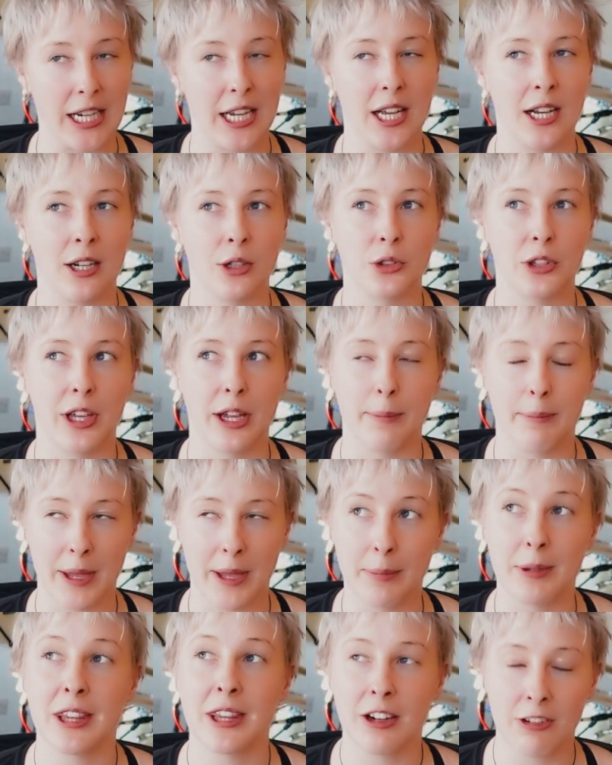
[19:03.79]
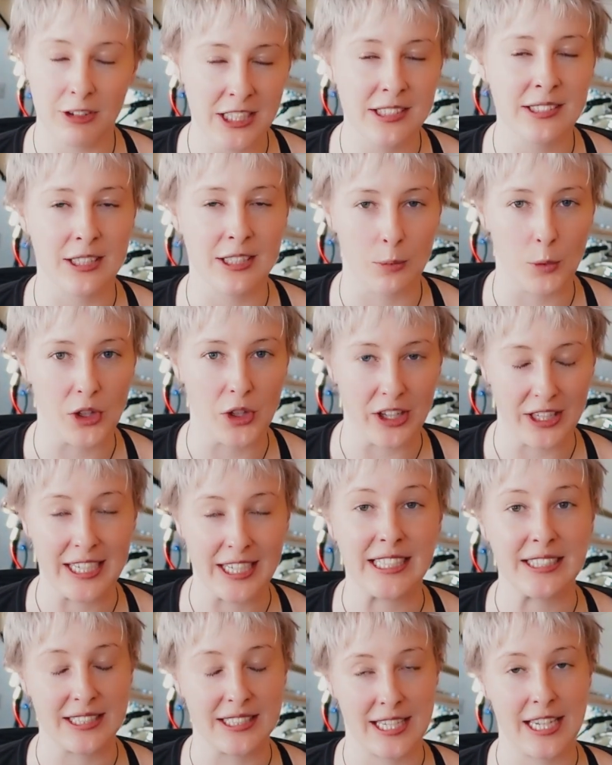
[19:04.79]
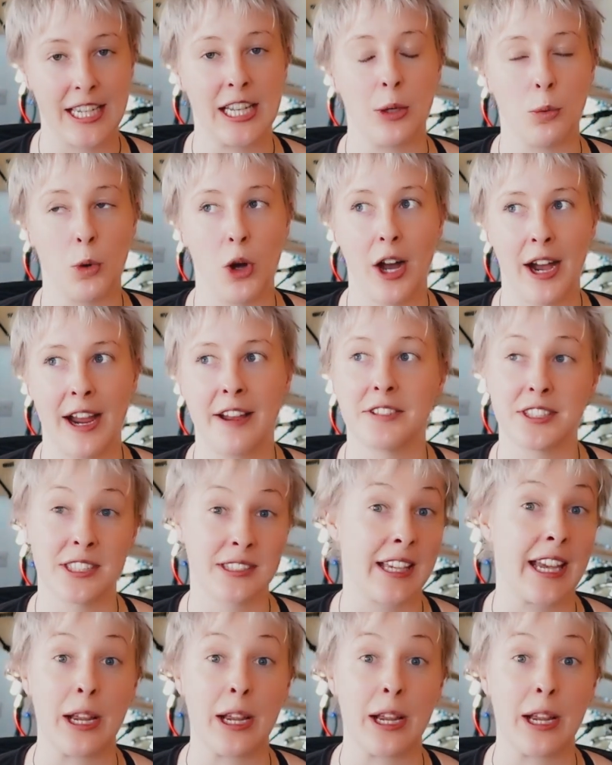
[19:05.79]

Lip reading: And I was like, maybe there is someone that needs to hear what I have to say.